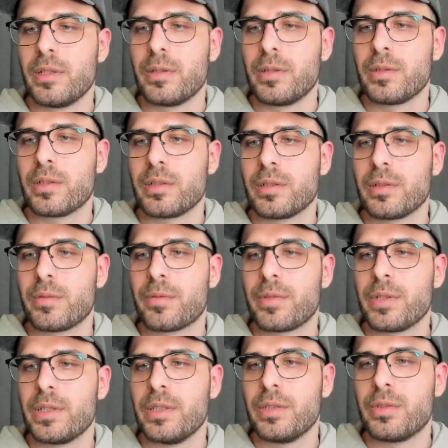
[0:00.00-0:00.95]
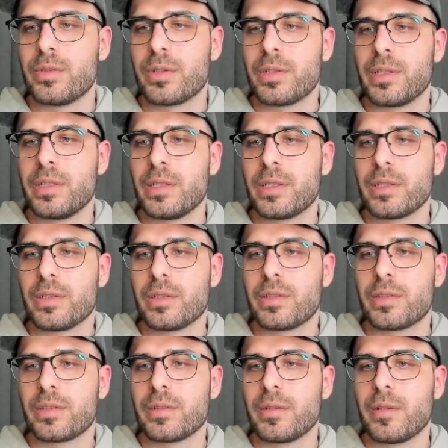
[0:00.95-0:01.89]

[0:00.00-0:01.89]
your little 3D journey, because